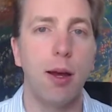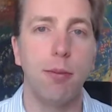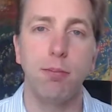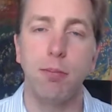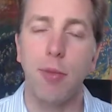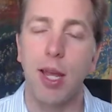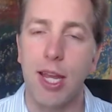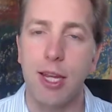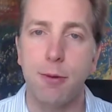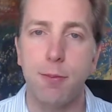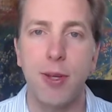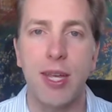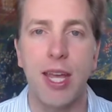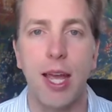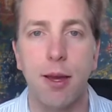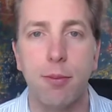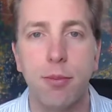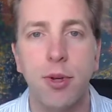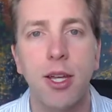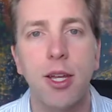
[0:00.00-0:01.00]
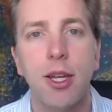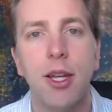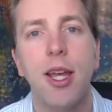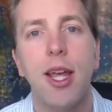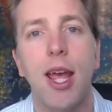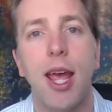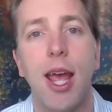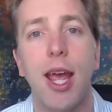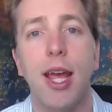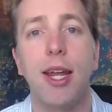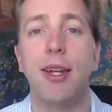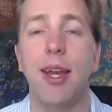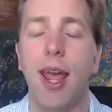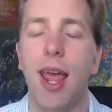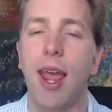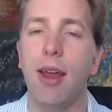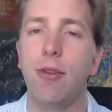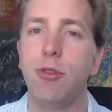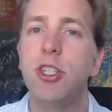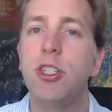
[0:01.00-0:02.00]
8 p.m. And
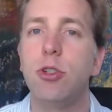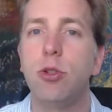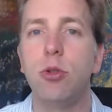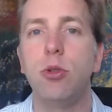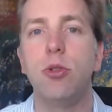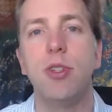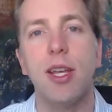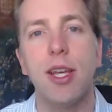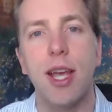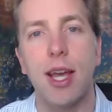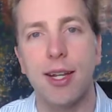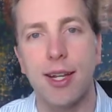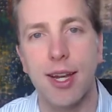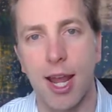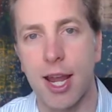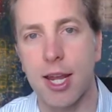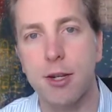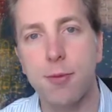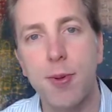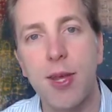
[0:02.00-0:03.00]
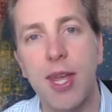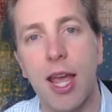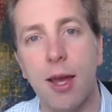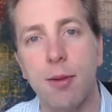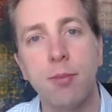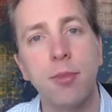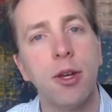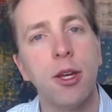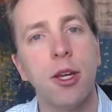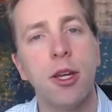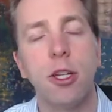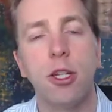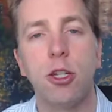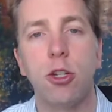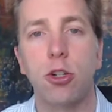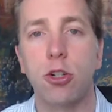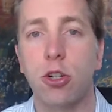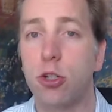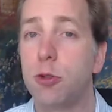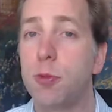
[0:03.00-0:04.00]
every Tuesday at 8 p.m.,
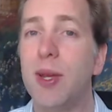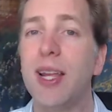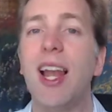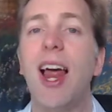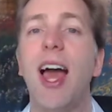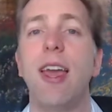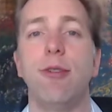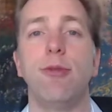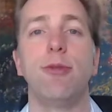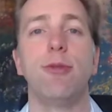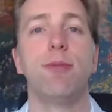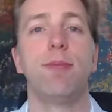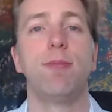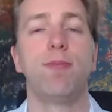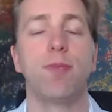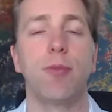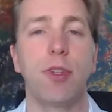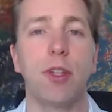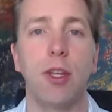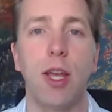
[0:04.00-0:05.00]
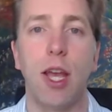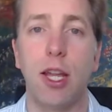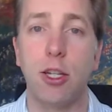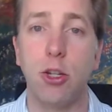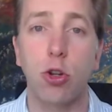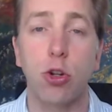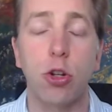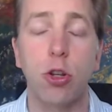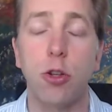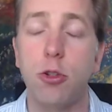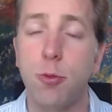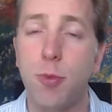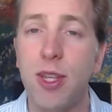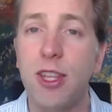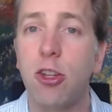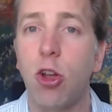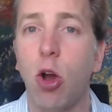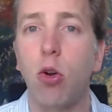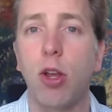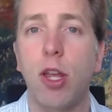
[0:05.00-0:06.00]
you're going to be live. And you're going to be
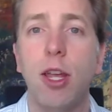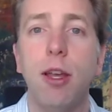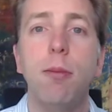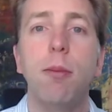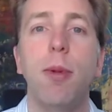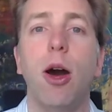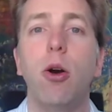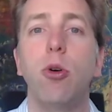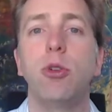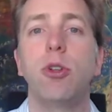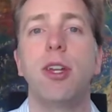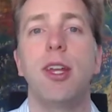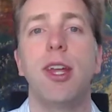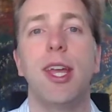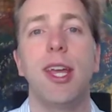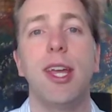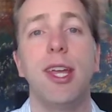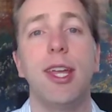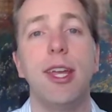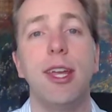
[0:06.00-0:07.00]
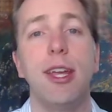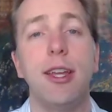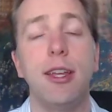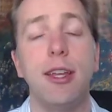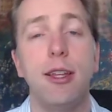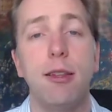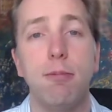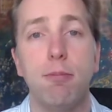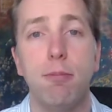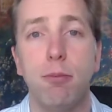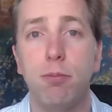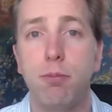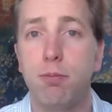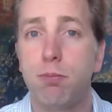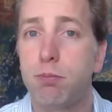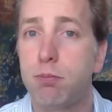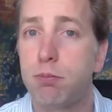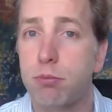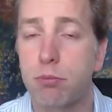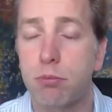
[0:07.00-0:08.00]
talking about a
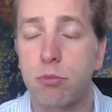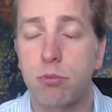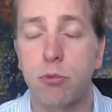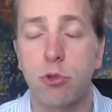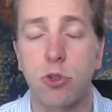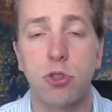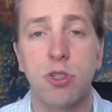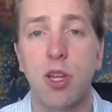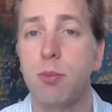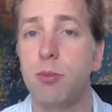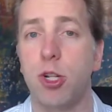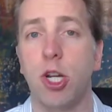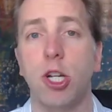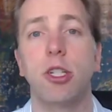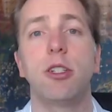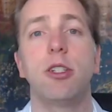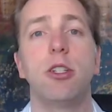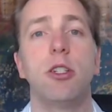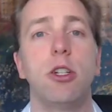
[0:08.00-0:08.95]
subject